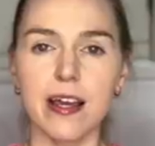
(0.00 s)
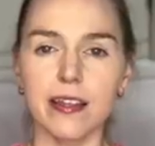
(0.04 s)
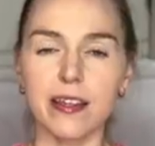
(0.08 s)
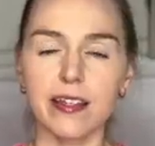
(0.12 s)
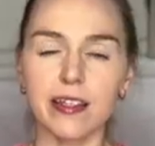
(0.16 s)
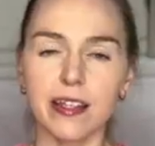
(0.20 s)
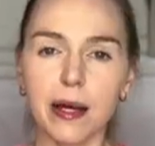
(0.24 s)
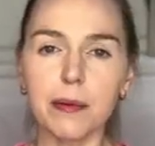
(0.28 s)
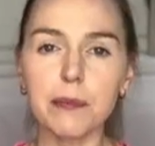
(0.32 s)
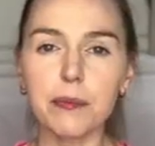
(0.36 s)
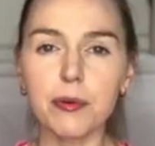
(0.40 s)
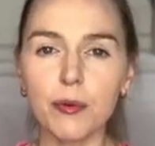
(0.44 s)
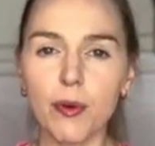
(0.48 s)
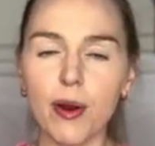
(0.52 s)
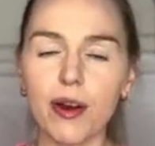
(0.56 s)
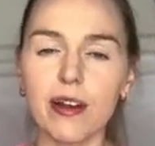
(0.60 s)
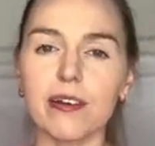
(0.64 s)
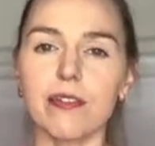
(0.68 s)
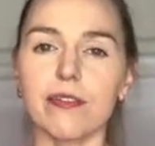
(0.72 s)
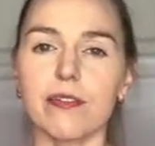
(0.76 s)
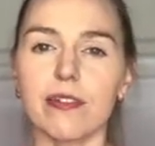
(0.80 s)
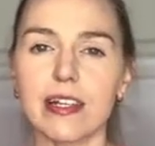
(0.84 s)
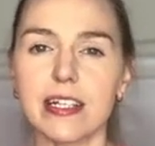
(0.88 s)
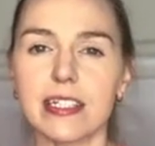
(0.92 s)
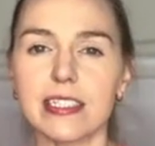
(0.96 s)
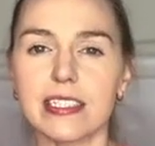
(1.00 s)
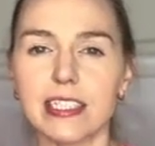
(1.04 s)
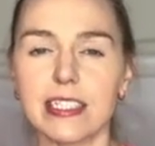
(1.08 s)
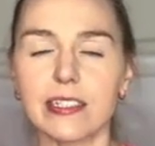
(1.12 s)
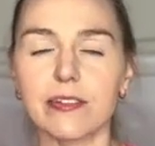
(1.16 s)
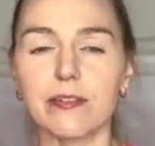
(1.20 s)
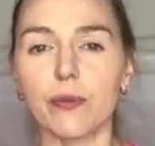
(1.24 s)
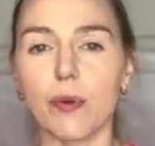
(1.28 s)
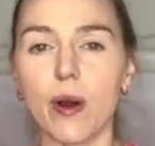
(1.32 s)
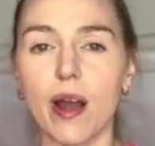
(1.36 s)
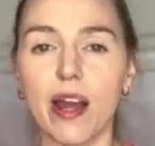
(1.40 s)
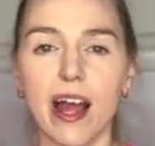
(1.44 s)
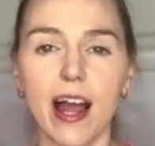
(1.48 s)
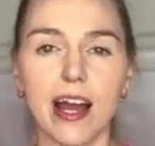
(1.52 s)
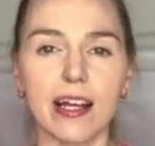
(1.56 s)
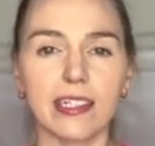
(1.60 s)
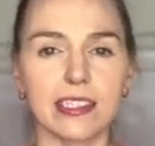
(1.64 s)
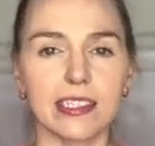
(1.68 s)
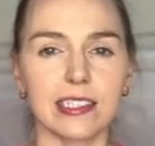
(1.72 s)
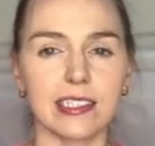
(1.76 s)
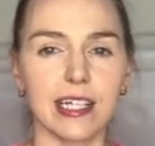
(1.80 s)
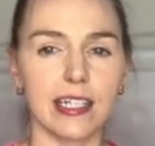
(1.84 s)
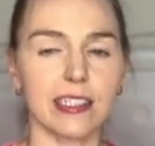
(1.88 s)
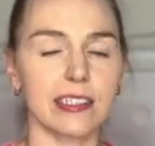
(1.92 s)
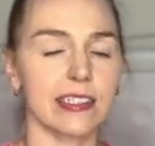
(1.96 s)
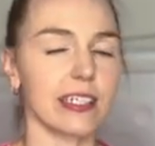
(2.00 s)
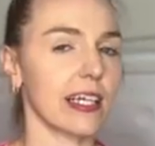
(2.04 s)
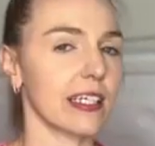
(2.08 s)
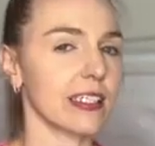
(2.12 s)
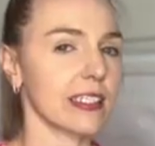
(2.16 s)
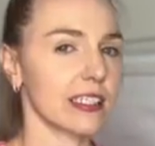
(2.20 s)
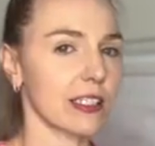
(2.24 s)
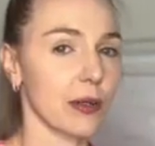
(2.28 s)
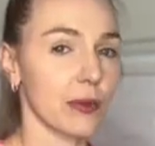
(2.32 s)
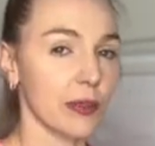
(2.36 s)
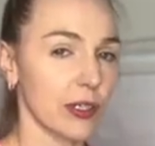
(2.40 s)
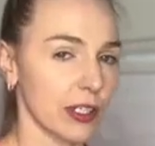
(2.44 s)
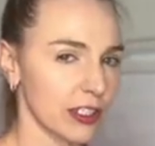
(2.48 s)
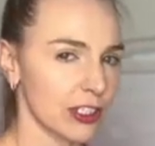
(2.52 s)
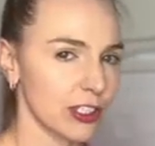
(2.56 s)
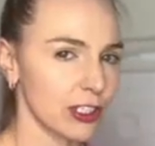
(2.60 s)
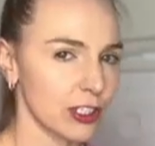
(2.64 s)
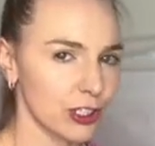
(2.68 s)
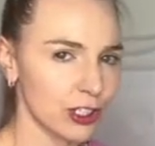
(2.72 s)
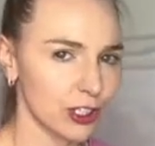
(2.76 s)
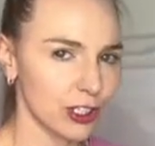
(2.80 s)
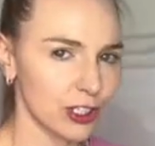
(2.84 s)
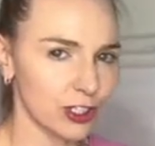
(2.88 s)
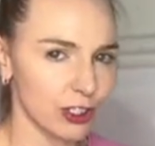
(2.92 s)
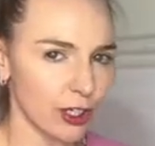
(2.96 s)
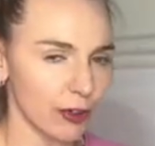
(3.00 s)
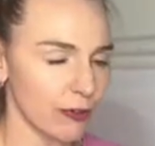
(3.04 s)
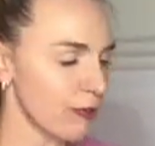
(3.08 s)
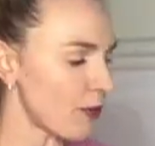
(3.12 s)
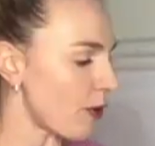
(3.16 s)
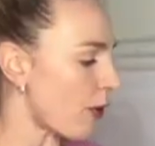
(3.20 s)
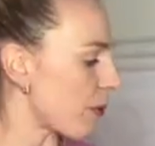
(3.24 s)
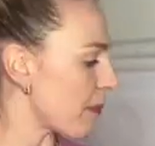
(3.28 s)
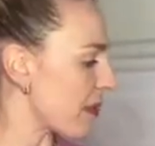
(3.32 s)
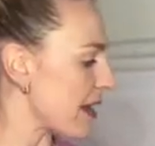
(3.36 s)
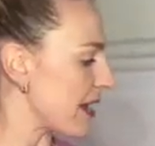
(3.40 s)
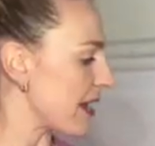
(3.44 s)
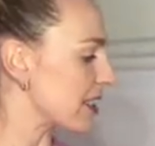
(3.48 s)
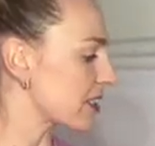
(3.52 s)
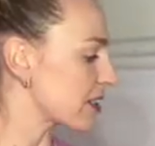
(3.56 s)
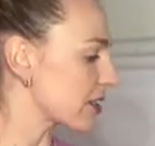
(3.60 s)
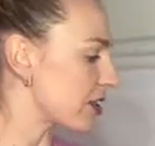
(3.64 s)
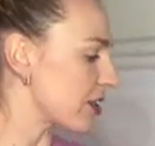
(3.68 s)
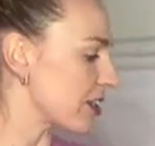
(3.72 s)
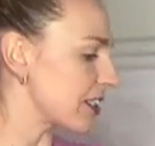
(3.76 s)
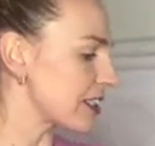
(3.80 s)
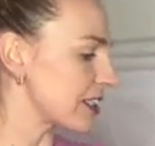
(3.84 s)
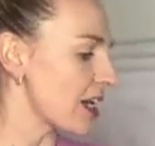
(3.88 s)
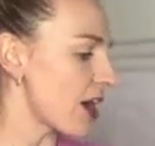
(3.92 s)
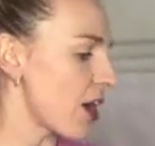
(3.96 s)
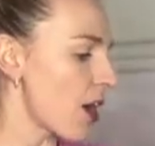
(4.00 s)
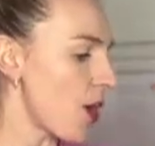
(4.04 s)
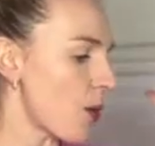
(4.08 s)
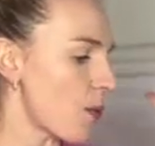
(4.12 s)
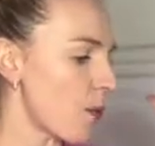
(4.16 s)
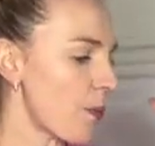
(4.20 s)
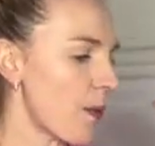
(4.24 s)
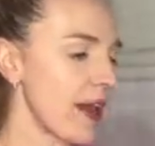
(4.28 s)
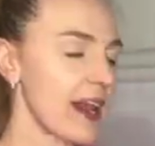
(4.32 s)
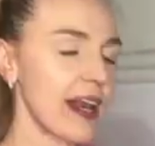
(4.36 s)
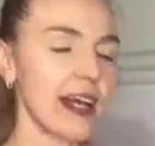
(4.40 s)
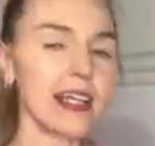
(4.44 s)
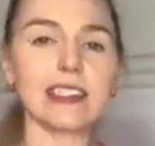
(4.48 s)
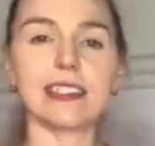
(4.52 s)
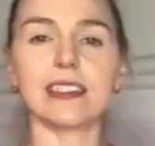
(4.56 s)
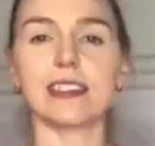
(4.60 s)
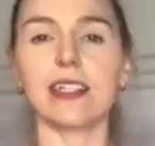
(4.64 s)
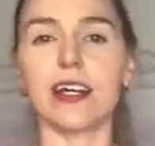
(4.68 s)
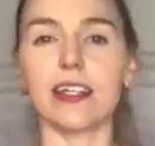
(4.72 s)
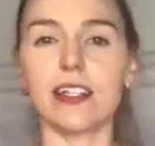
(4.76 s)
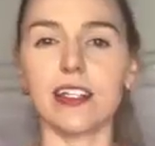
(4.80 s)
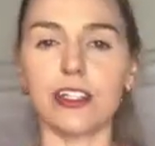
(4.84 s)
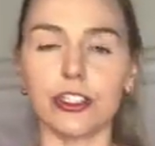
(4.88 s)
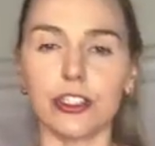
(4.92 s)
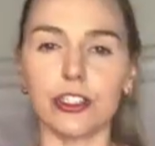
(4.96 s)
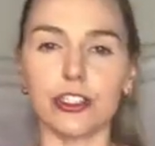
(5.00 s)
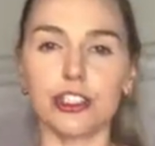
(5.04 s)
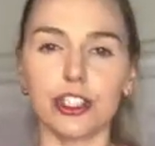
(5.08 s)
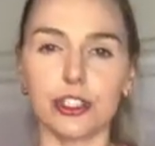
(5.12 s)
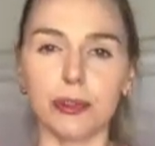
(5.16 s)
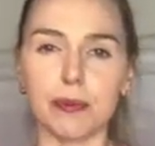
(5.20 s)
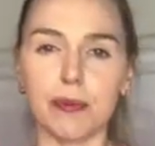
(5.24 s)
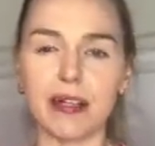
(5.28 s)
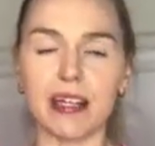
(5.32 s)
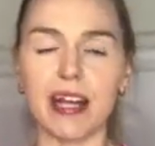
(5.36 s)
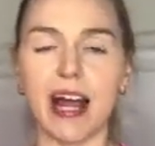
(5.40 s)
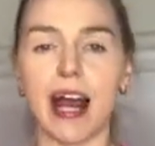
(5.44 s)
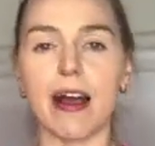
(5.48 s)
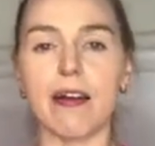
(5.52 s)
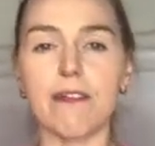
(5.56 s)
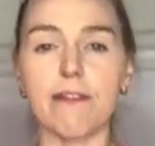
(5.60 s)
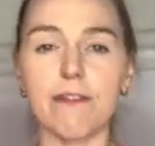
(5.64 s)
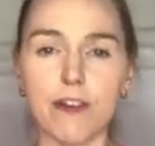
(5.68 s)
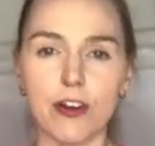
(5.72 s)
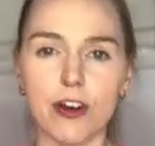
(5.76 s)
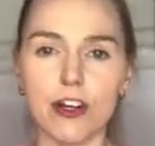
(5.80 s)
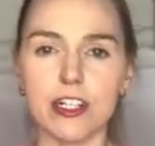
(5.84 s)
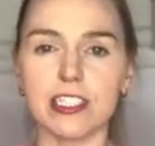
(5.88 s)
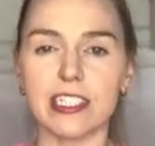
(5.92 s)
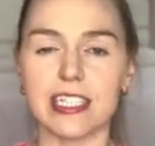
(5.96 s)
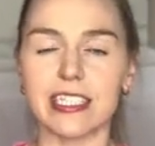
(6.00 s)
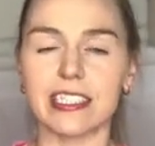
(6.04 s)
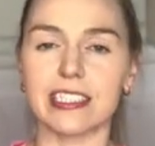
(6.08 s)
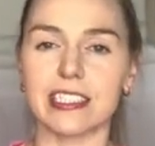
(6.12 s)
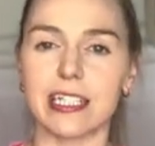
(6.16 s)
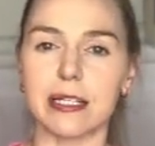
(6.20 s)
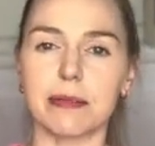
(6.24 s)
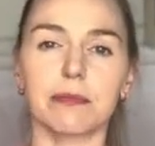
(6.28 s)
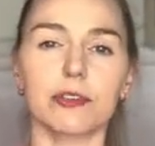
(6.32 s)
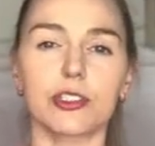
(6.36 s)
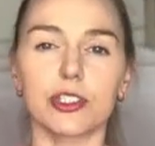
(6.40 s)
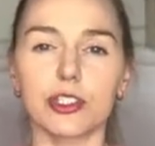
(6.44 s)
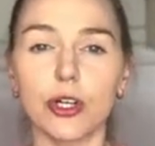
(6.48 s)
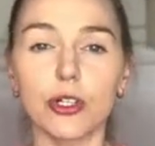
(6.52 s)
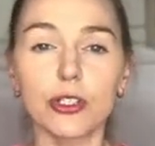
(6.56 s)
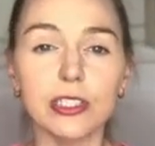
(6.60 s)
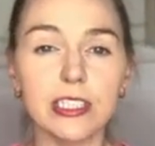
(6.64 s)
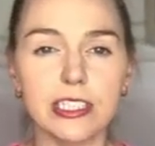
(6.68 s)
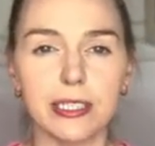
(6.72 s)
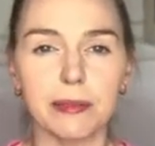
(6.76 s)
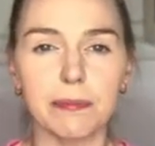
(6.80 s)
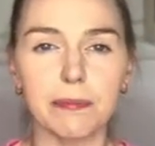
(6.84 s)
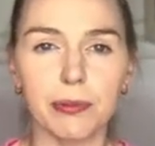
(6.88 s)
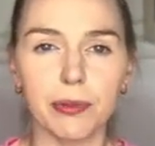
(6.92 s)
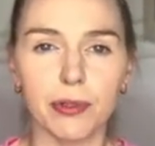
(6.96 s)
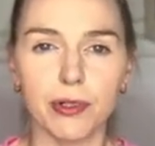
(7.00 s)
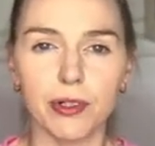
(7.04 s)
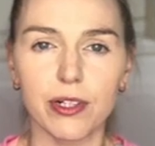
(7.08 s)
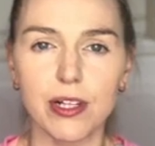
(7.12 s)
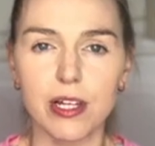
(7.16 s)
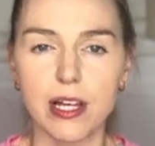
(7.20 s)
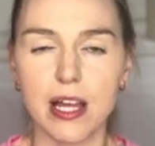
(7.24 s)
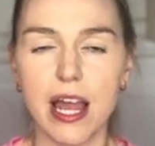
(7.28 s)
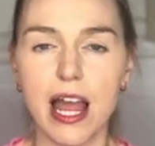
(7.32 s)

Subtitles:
The number one reason why I decided to get someone else to do the job for me is because when I started YouTubing, at first it seemed so simple.